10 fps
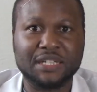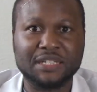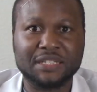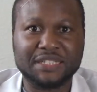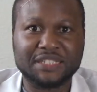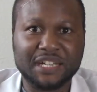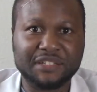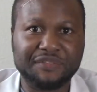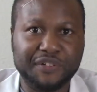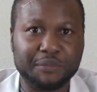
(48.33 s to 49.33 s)
They checked the
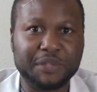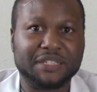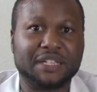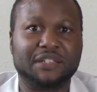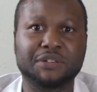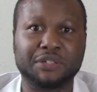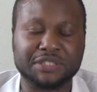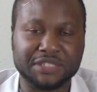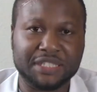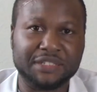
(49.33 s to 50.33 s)
firmness and the
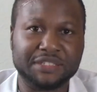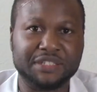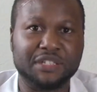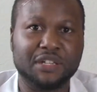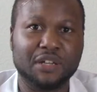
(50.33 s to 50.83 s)
consistency